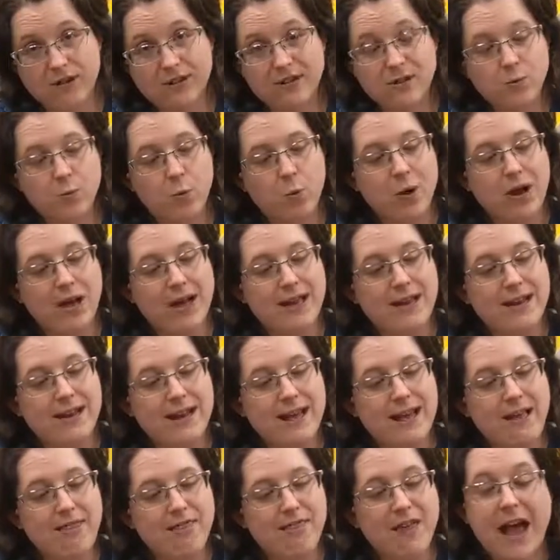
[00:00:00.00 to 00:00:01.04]
That's
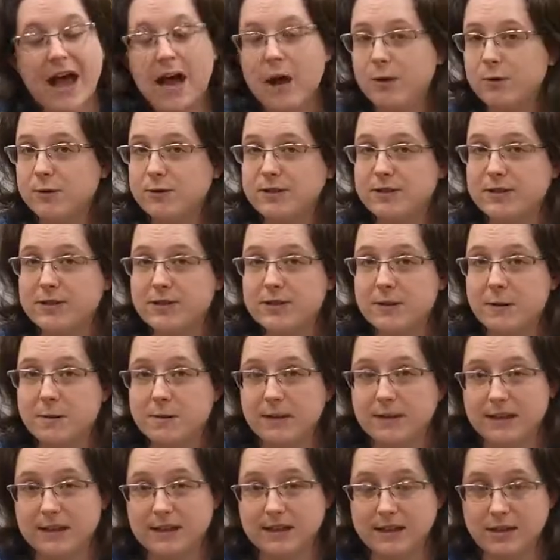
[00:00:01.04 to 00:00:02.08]
1,000
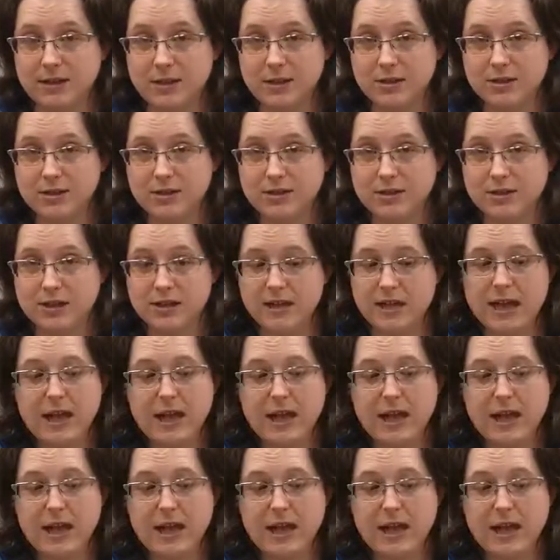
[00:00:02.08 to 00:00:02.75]
milliliters.